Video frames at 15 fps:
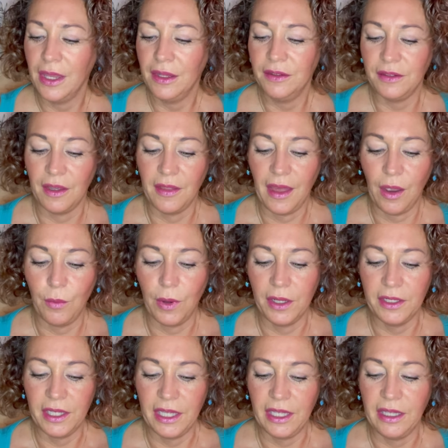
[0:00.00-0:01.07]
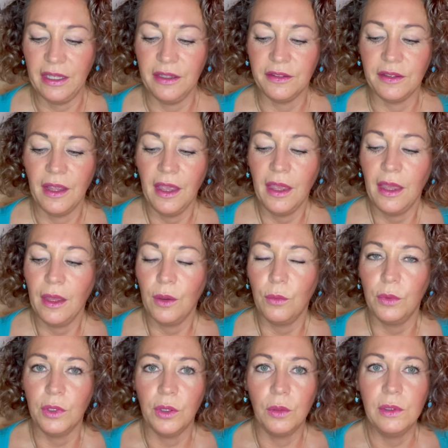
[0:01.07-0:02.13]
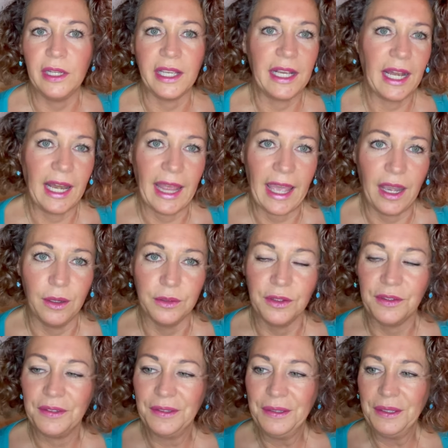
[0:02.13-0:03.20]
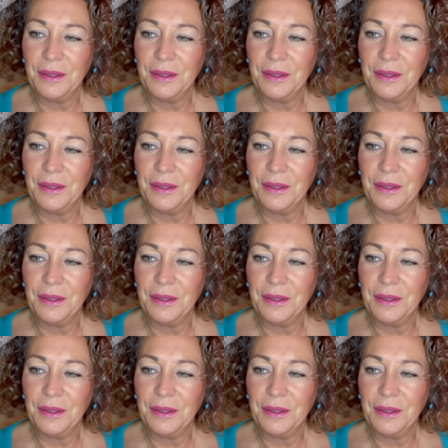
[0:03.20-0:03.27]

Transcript: So that one is, we'll call it Clouds,